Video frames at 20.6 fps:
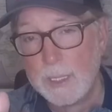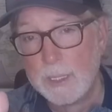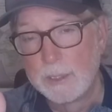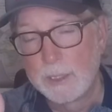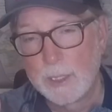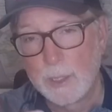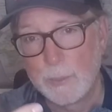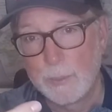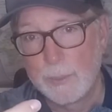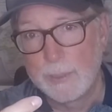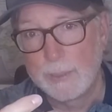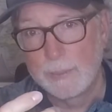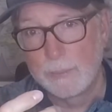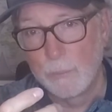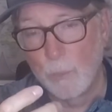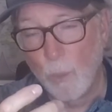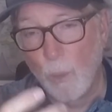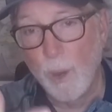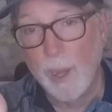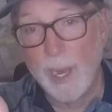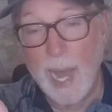so
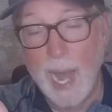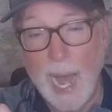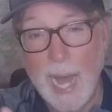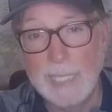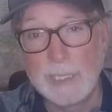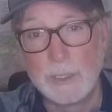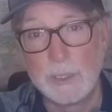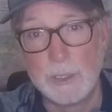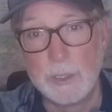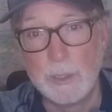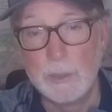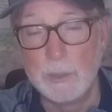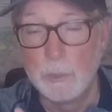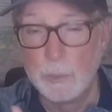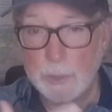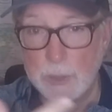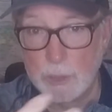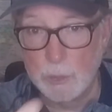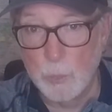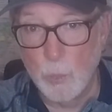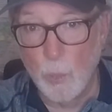what I do,
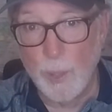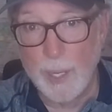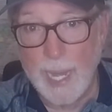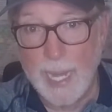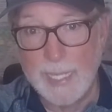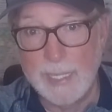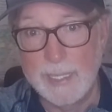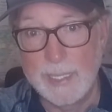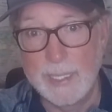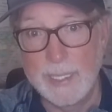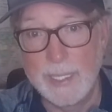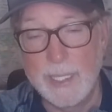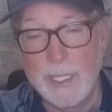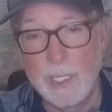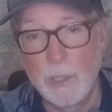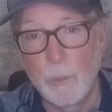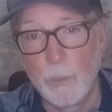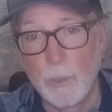which is what I did here,